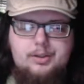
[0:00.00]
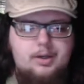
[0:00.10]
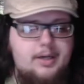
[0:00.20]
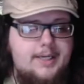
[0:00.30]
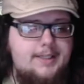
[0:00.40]

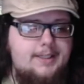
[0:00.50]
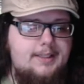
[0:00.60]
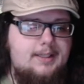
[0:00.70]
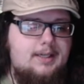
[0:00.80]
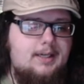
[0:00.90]
good.
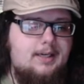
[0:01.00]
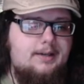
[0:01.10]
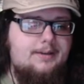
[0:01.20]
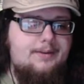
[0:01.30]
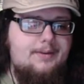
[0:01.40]

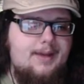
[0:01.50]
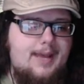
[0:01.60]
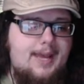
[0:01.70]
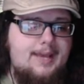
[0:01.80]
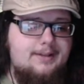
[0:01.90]
The
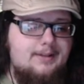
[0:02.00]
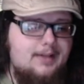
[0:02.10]
hands